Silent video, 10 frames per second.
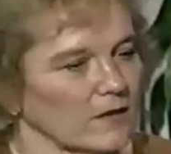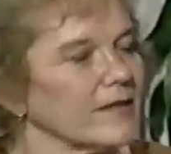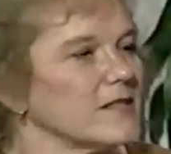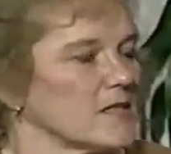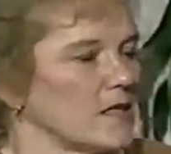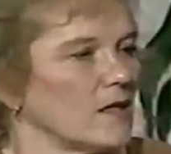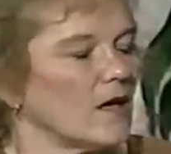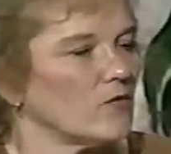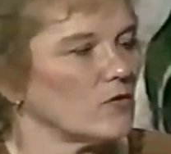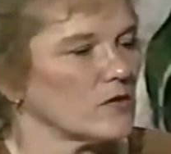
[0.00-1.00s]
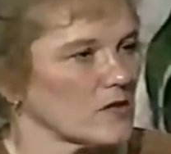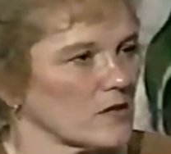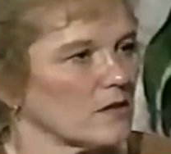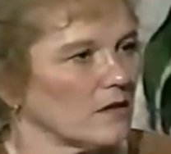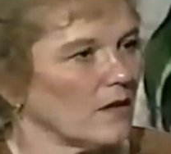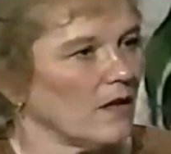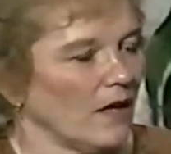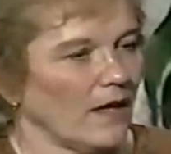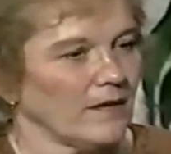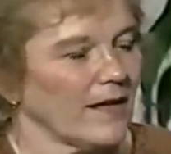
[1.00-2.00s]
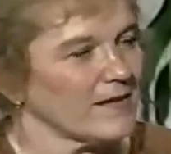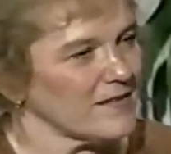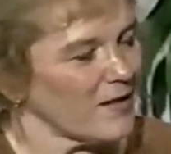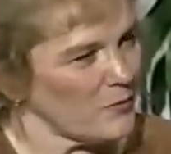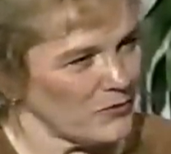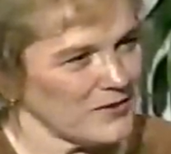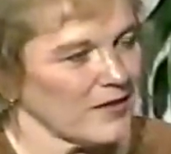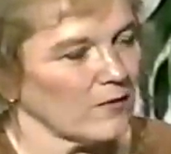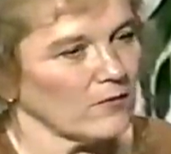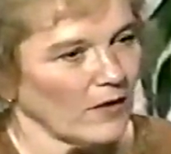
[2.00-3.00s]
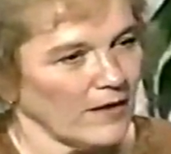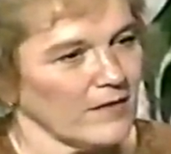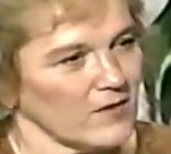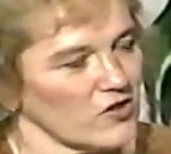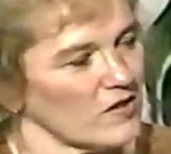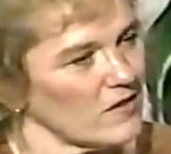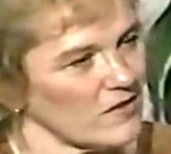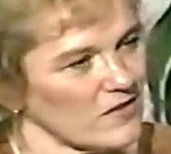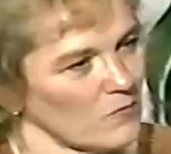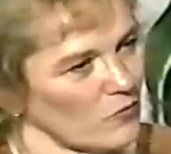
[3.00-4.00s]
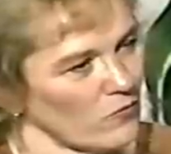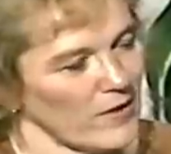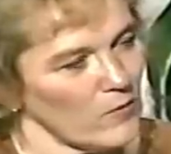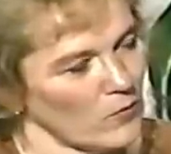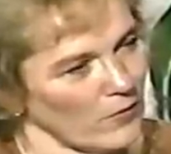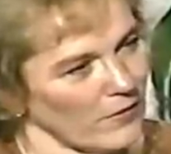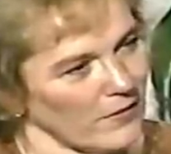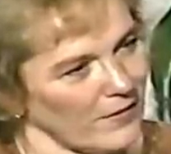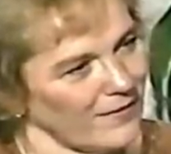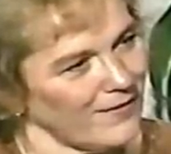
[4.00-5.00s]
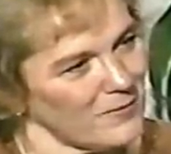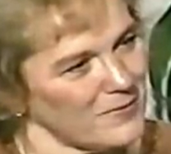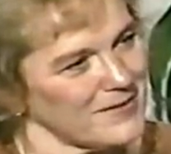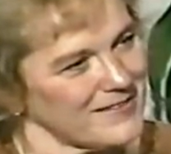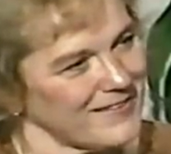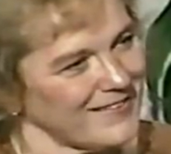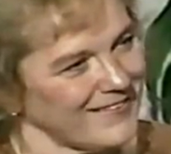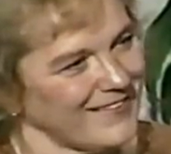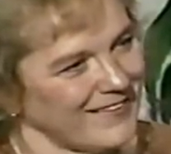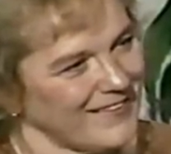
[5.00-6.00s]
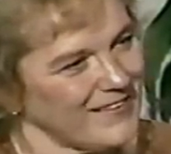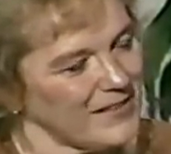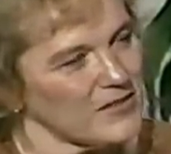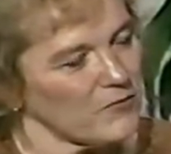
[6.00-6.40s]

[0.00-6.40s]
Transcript: glitzy novels, uh -huh. and that's not a put down. Uh -huh. I think she does some great work, you uh-huh. know. But uh-huh. uh, it's